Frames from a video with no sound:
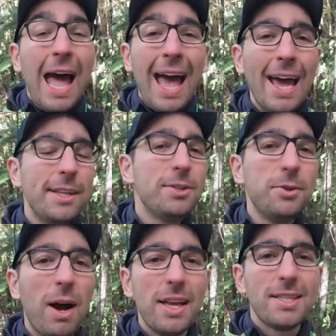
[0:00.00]
Head
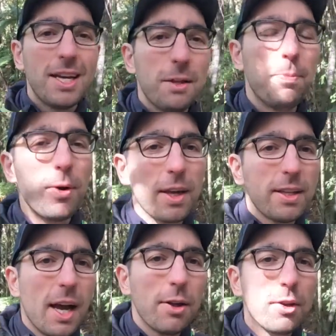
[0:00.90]
to
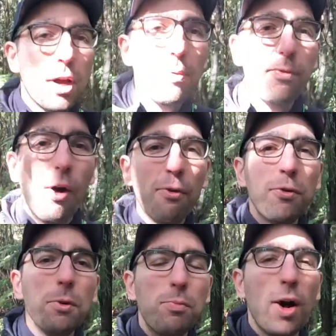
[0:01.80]
nzpocketguide.com for a
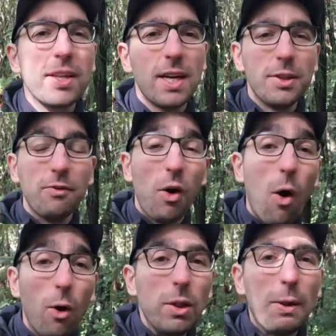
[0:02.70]
full breakdown of
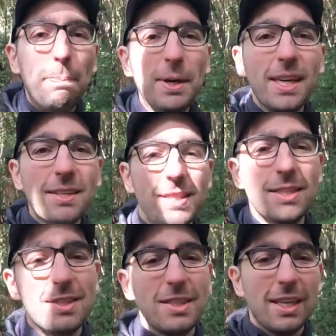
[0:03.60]
all the picking
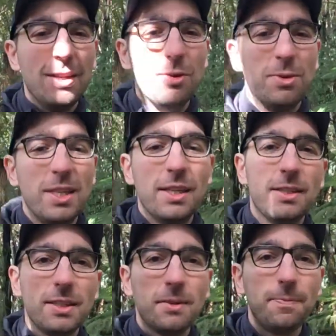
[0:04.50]
seasons in New
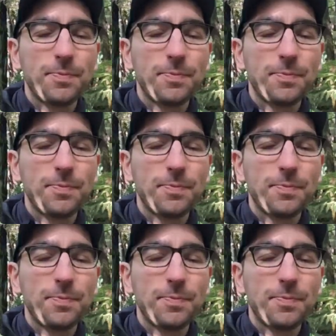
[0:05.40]
Zealand.